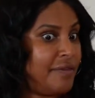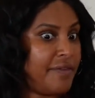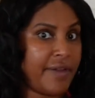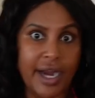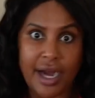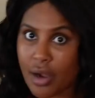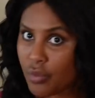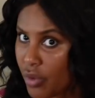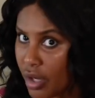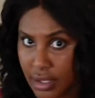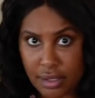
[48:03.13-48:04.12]
figure
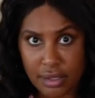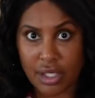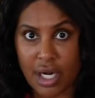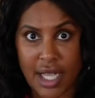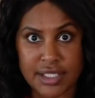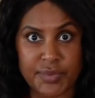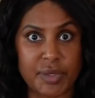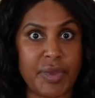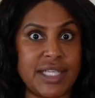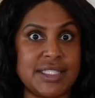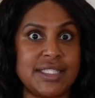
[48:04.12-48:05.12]
out what your customer
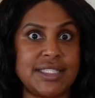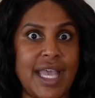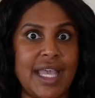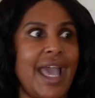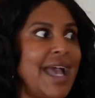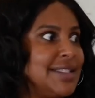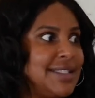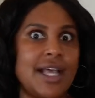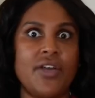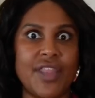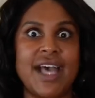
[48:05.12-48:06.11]
base is saying, and
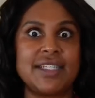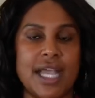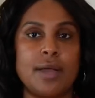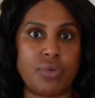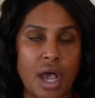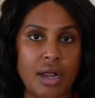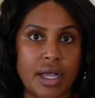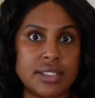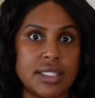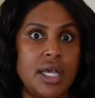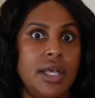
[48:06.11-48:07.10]
sell that damn
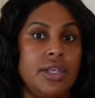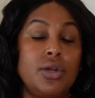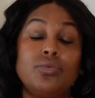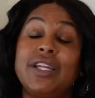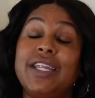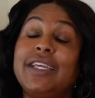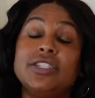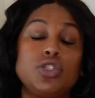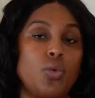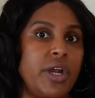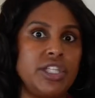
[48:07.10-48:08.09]
product. You don't
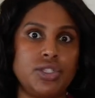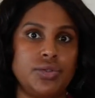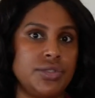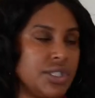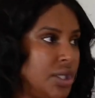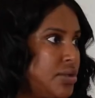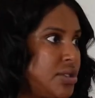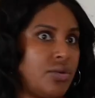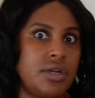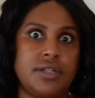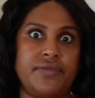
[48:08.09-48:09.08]
need 22 SKUs
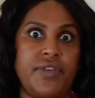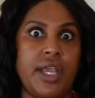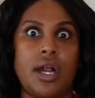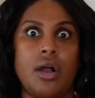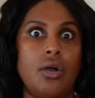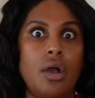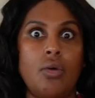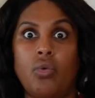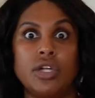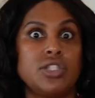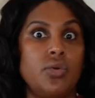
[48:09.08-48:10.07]
in order to figure out
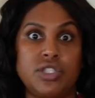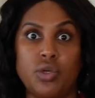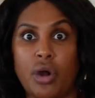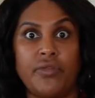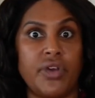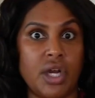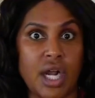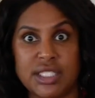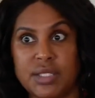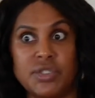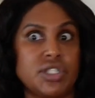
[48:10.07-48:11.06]
what's going to work for your
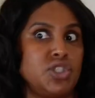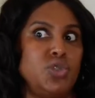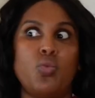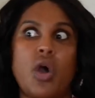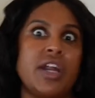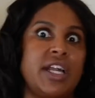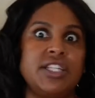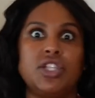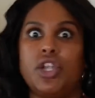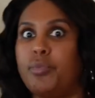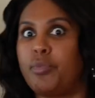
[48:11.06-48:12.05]
customers because you wanted
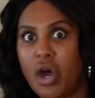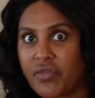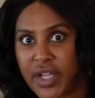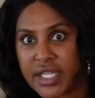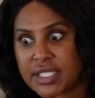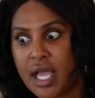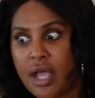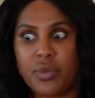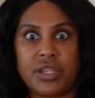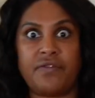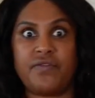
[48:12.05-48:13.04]
it to look perfect
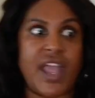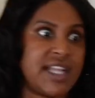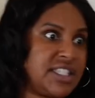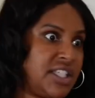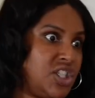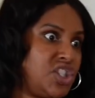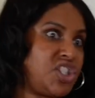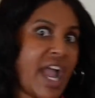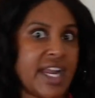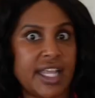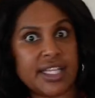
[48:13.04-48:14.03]
with the fancy,
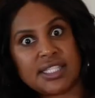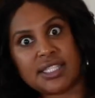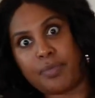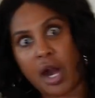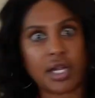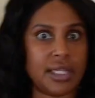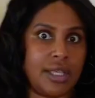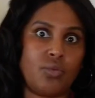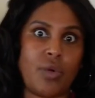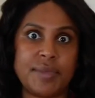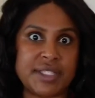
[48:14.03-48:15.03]
shiniest, sparkly
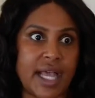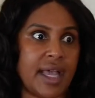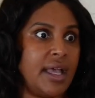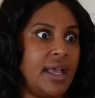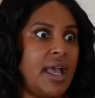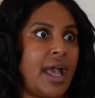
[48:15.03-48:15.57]
website